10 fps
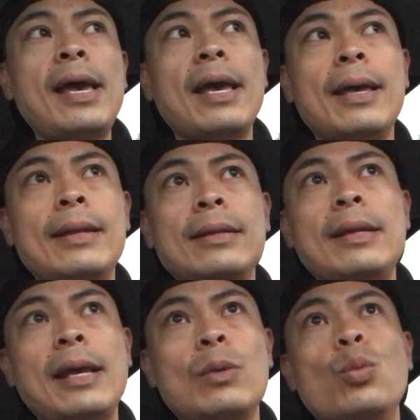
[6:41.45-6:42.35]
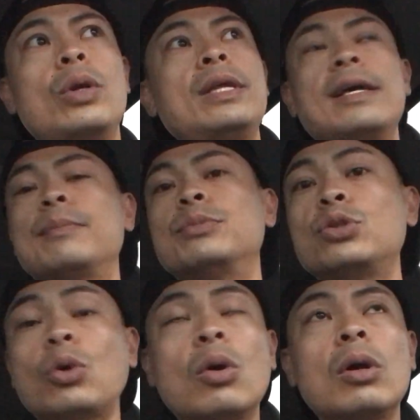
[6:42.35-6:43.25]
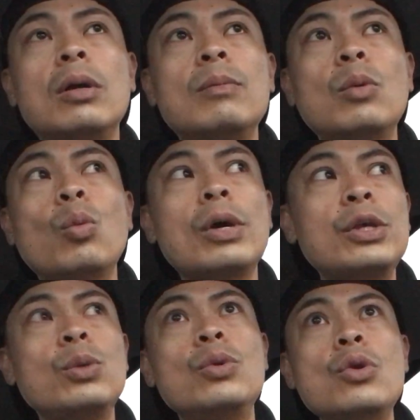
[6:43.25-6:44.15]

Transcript: and really absorb what you